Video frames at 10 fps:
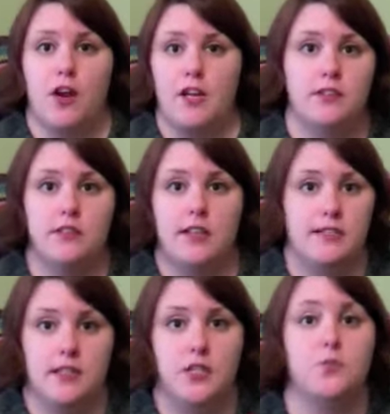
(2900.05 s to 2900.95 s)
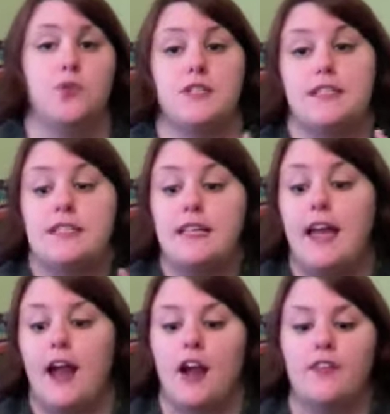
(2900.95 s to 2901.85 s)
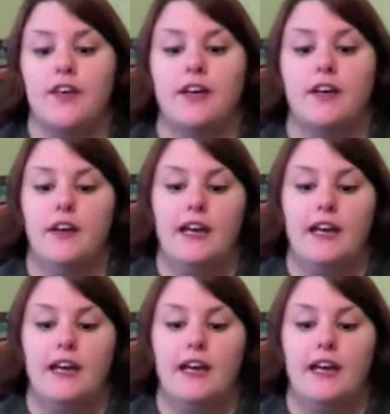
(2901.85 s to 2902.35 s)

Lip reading: I used to take such pristine care of it